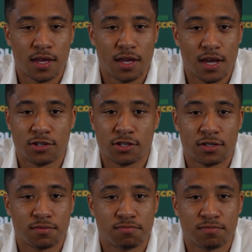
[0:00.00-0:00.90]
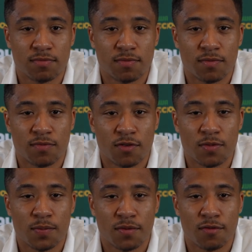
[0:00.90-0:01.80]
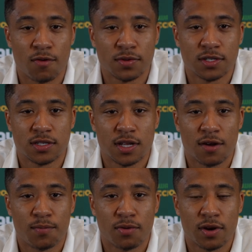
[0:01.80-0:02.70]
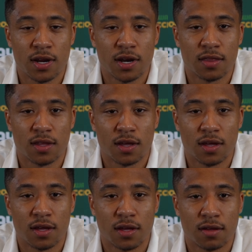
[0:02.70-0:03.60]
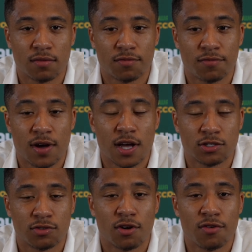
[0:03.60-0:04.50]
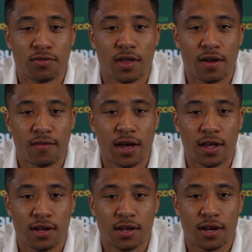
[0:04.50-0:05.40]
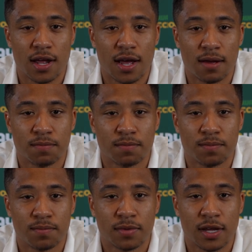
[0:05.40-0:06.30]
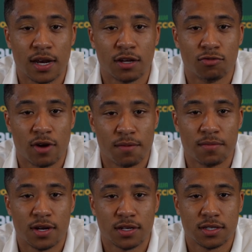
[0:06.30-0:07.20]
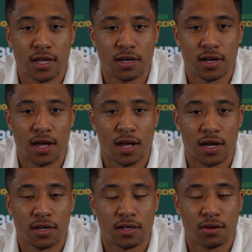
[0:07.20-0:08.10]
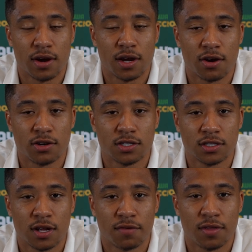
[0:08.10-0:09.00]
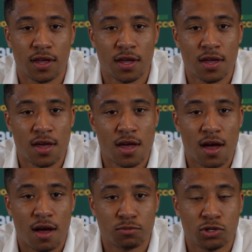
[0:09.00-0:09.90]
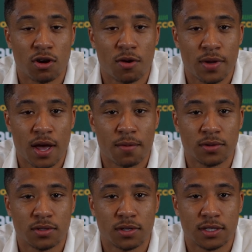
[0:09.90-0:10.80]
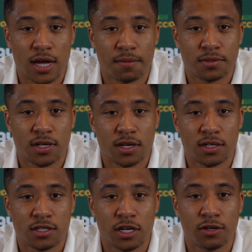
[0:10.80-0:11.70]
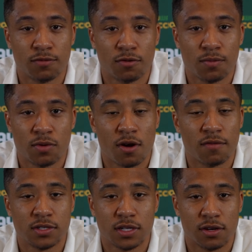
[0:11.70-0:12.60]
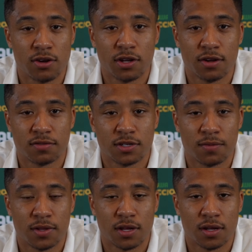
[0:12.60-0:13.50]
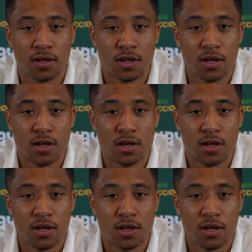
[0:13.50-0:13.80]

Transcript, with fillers: yeah, just from the performances that I've put in and the fast growth that I've had, um, getting great minutes and uh, under the great coaching staff there, I'm sure I'll be able to adapt to senior football. Obviously, learning off some of the